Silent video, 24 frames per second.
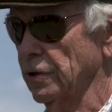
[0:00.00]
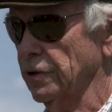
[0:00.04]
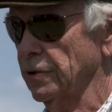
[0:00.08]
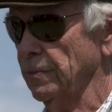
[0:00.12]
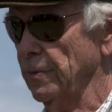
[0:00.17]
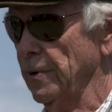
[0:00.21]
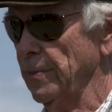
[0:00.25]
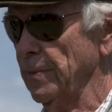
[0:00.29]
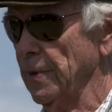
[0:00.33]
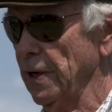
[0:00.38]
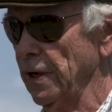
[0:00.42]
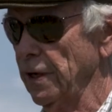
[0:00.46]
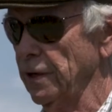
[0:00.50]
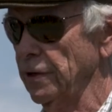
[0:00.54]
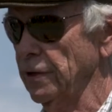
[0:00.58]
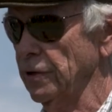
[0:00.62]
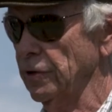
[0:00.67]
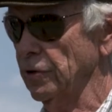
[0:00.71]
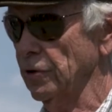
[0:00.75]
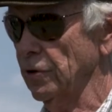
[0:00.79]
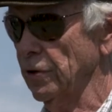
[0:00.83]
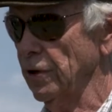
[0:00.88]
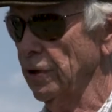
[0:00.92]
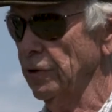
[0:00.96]
got to be made
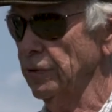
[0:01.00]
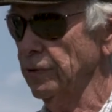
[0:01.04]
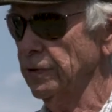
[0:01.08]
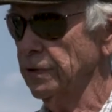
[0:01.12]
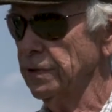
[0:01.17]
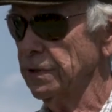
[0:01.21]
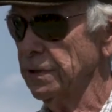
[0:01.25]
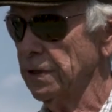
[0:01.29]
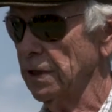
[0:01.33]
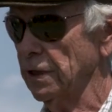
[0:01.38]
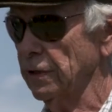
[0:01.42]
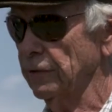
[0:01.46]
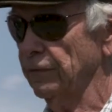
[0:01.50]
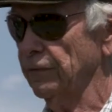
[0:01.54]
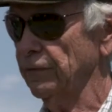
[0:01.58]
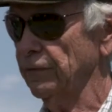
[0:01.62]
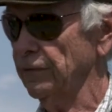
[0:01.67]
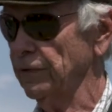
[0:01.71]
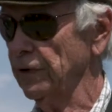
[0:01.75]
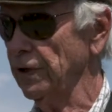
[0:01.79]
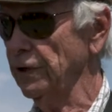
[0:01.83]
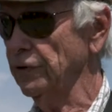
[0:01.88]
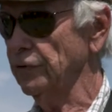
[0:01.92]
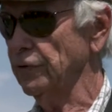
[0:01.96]
in your own
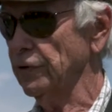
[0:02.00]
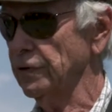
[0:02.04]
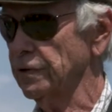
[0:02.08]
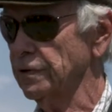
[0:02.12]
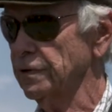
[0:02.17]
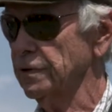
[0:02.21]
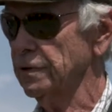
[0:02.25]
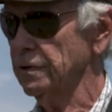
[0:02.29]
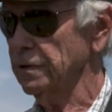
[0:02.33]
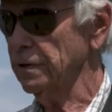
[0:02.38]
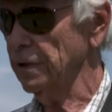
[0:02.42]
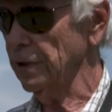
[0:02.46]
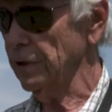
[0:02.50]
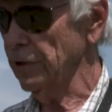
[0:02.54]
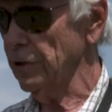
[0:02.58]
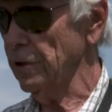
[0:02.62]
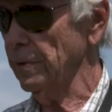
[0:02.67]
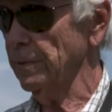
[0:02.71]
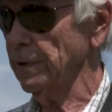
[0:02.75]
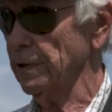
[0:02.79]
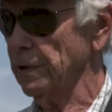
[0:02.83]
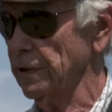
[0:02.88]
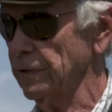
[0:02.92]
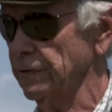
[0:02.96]
self-interest,
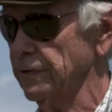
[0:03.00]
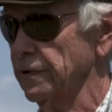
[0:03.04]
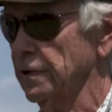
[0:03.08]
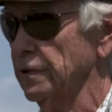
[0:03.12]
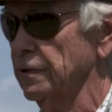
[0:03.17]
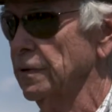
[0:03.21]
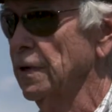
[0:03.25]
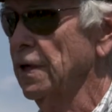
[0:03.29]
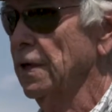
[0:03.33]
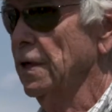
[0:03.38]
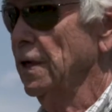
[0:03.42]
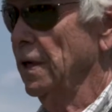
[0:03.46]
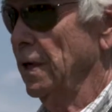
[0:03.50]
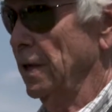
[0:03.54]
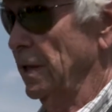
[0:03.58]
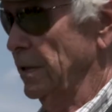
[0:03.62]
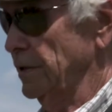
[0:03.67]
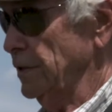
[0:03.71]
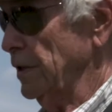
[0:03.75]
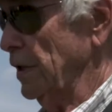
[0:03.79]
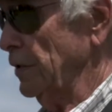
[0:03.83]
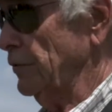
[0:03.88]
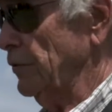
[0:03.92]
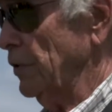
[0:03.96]
economically,
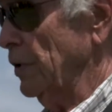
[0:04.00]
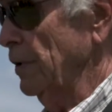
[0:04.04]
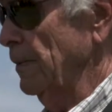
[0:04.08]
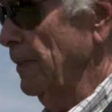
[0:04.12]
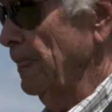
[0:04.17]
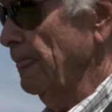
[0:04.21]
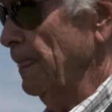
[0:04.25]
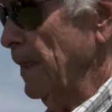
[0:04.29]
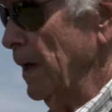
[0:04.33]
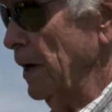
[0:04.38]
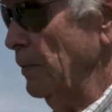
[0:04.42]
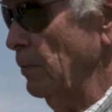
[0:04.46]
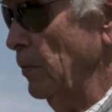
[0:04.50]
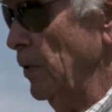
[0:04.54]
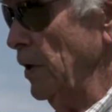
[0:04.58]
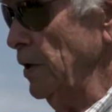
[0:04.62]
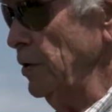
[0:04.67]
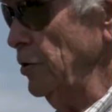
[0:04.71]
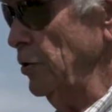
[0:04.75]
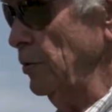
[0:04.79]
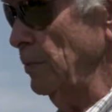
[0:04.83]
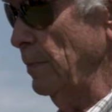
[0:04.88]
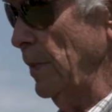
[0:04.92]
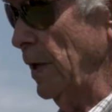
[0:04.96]
etc. And
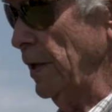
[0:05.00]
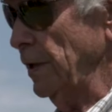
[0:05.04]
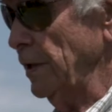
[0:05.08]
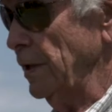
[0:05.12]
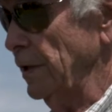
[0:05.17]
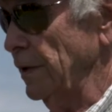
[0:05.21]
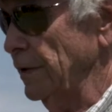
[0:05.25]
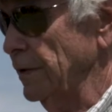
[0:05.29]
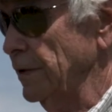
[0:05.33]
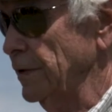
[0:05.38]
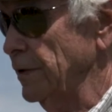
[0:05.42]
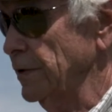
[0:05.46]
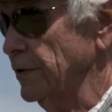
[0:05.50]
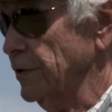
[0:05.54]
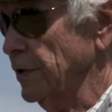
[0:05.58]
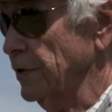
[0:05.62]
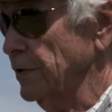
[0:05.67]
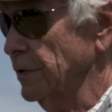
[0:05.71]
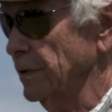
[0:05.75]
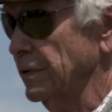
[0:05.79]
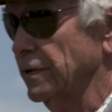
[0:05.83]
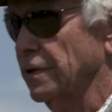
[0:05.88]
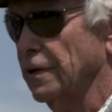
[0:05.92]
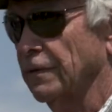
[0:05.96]
when you're making the
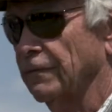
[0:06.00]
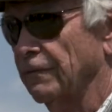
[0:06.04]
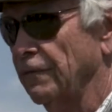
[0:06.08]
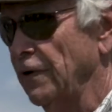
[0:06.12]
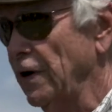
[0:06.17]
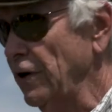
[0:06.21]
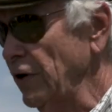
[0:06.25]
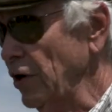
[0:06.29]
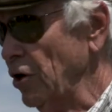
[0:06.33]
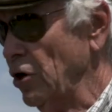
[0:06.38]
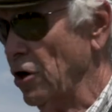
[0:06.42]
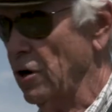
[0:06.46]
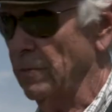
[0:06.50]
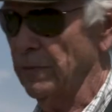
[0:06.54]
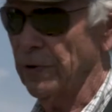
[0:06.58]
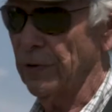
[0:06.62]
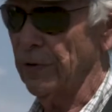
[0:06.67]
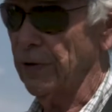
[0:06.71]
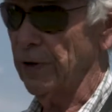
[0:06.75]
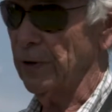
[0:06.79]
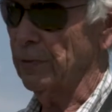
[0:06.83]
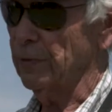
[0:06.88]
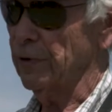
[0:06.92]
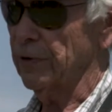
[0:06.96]
decision, a very
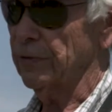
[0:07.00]
common thing